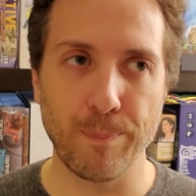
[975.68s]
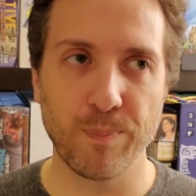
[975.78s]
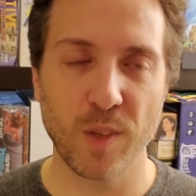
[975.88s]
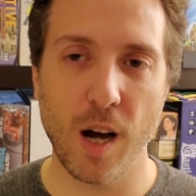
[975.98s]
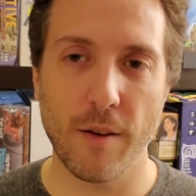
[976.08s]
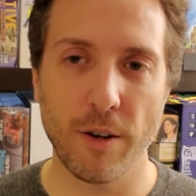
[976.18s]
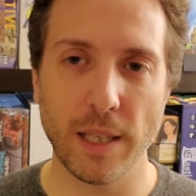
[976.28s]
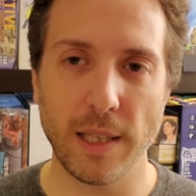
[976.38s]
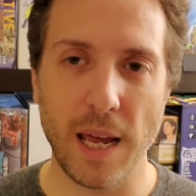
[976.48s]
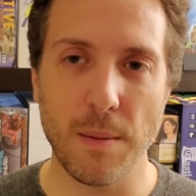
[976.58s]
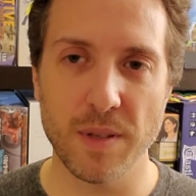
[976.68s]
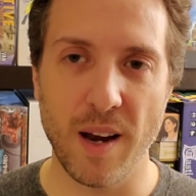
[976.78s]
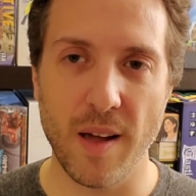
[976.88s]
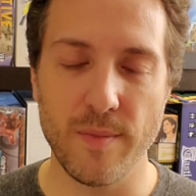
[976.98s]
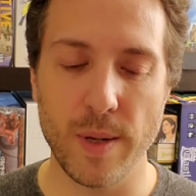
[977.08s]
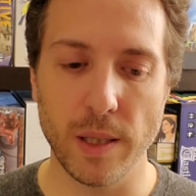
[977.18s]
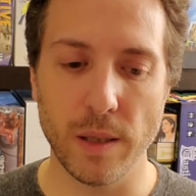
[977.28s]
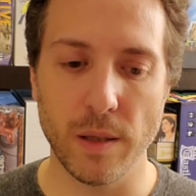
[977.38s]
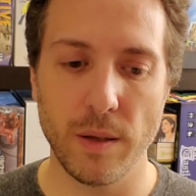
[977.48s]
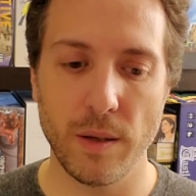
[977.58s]
covering games that I've
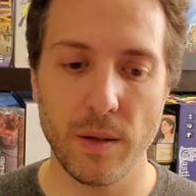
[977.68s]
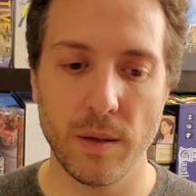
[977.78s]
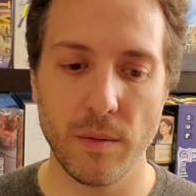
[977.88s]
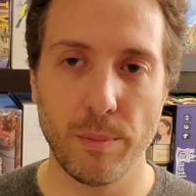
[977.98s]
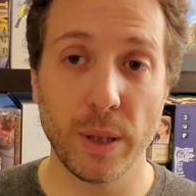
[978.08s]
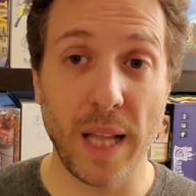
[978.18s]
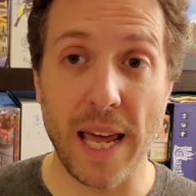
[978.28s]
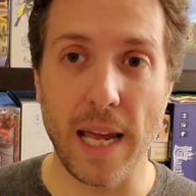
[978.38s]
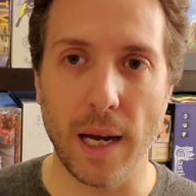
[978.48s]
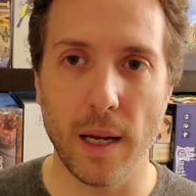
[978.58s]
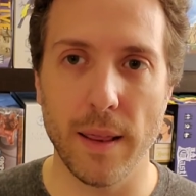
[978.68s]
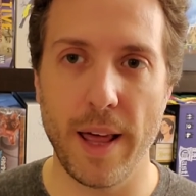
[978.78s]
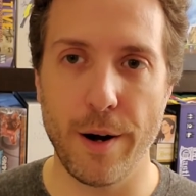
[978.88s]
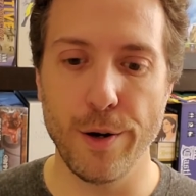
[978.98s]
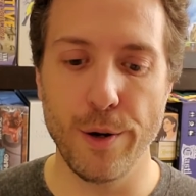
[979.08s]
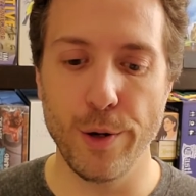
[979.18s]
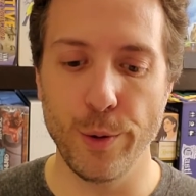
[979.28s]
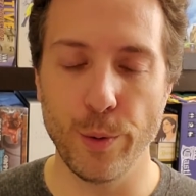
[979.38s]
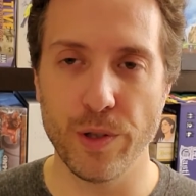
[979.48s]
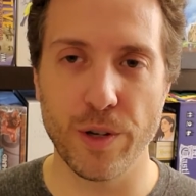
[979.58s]
been playing that are
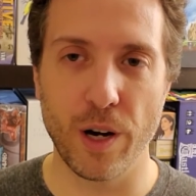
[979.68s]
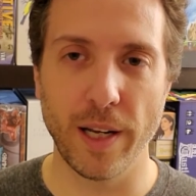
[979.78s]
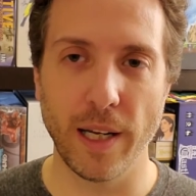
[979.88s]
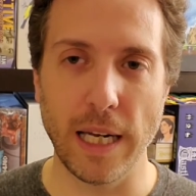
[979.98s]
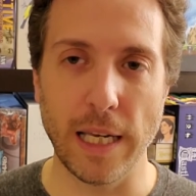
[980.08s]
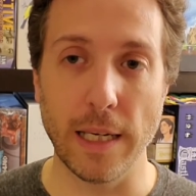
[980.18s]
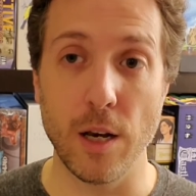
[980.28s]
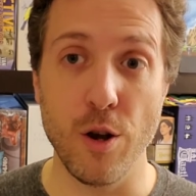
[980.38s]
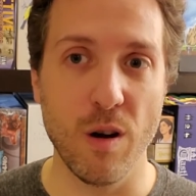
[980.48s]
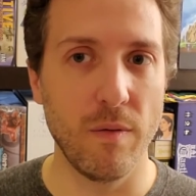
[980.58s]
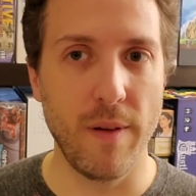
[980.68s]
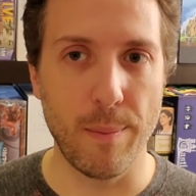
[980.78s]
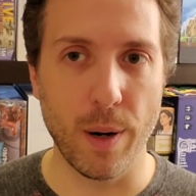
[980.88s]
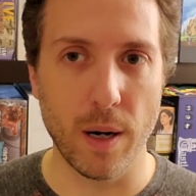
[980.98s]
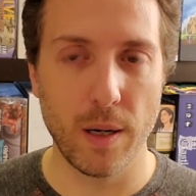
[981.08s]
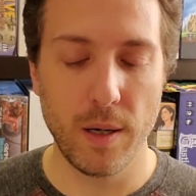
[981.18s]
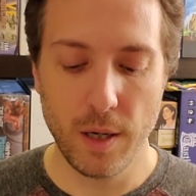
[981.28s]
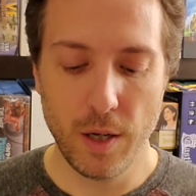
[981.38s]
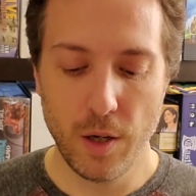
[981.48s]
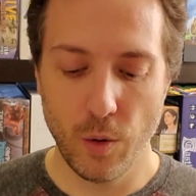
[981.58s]
new starting in November,
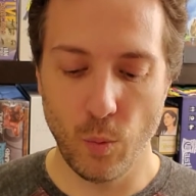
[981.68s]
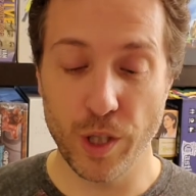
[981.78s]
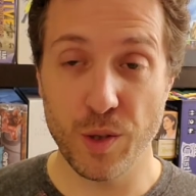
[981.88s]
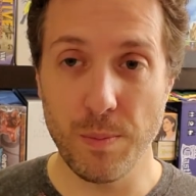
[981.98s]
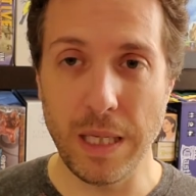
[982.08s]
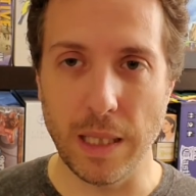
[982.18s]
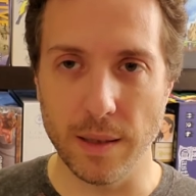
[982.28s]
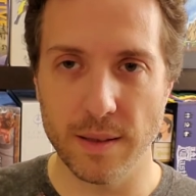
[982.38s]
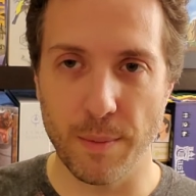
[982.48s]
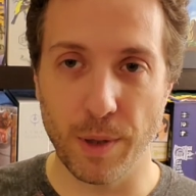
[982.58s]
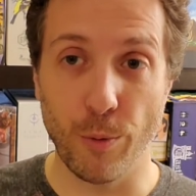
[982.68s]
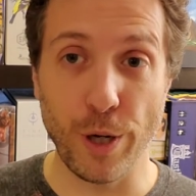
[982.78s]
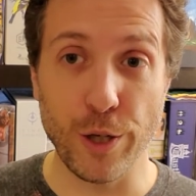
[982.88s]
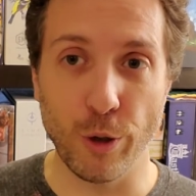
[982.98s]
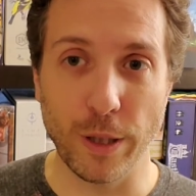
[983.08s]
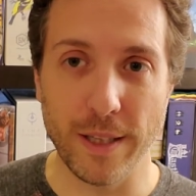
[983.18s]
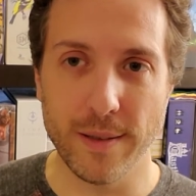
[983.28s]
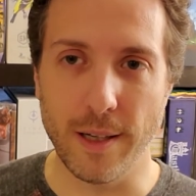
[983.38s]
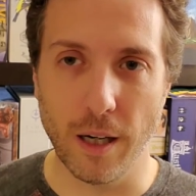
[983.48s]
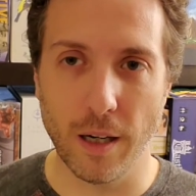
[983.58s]
which means I'm going to read you a list
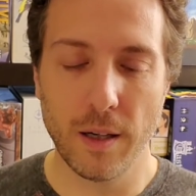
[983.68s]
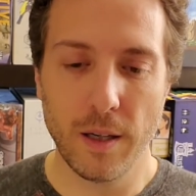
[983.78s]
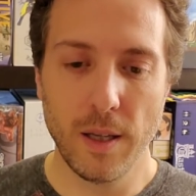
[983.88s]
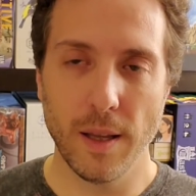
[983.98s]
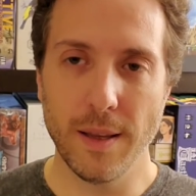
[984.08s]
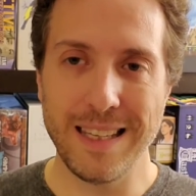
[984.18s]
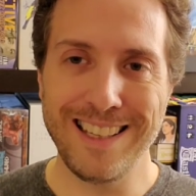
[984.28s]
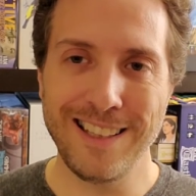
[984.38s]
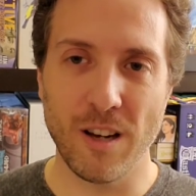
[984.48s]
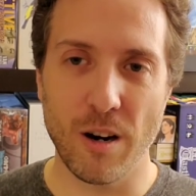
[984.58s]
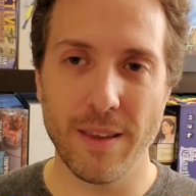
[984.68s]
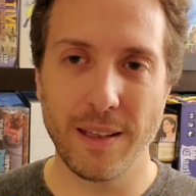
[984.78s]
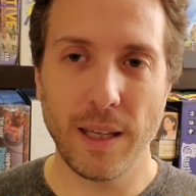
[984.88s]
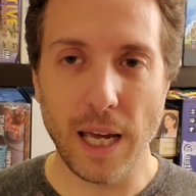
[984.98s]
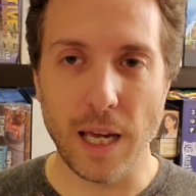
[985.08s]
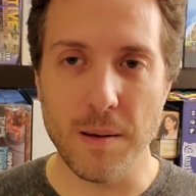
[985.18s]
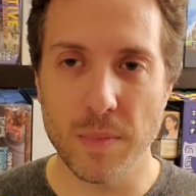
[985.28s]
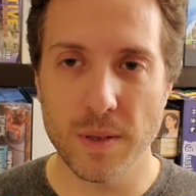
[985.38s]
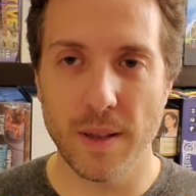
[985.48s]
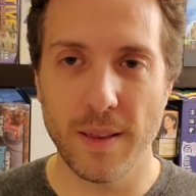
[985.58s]
here. These are the
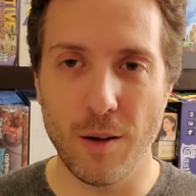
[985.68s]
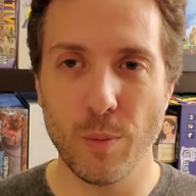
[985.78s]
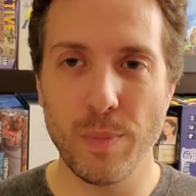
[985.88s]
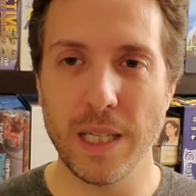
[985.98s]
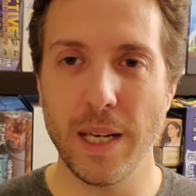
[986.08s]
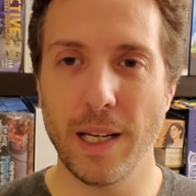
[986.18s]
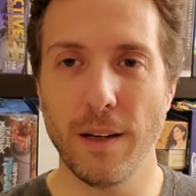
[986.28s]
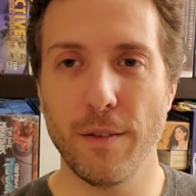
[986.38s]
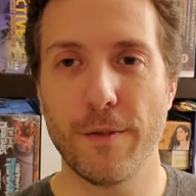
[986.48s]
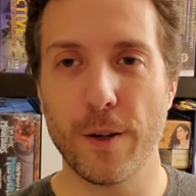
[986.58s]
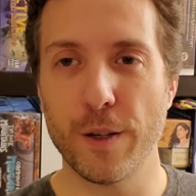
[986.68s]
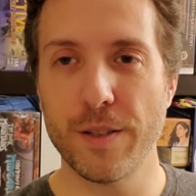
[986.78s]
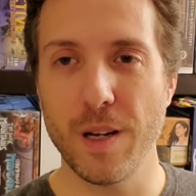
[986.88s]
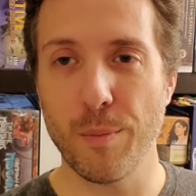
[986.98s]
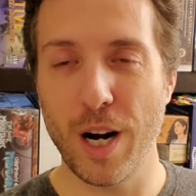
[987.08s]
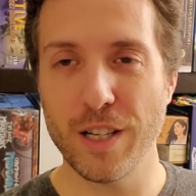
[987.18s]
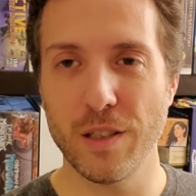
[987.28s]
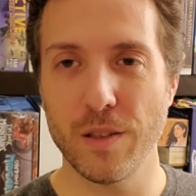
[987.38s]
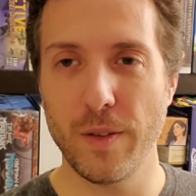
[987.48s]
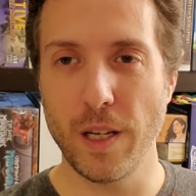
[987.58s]
games that will be getting first
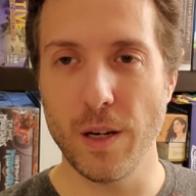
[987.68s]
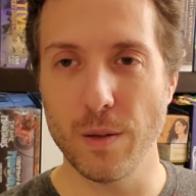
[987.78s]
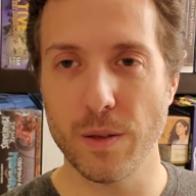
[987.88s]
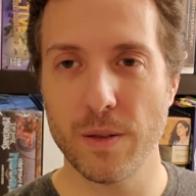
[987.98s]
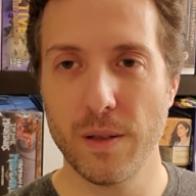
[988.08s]
impressions videos